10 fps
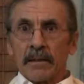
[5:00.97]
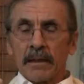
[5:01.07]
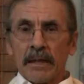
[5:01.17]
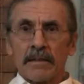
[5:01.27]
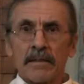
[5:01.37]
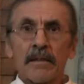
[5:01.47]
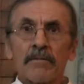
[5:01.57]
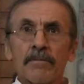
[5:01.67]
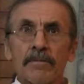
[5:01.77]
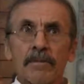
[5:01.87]
as
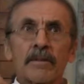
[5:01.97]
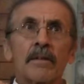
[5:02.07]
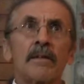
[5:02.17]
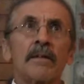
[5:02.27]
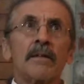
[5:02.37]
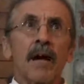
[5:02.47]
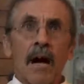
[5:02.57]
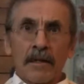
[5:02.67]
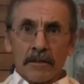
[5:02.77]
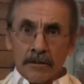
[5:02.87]
if
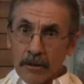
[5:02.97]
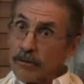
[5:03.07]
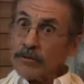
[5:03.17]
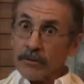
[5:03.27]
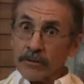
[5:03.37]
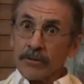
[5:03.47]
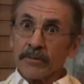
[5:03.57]
God is closer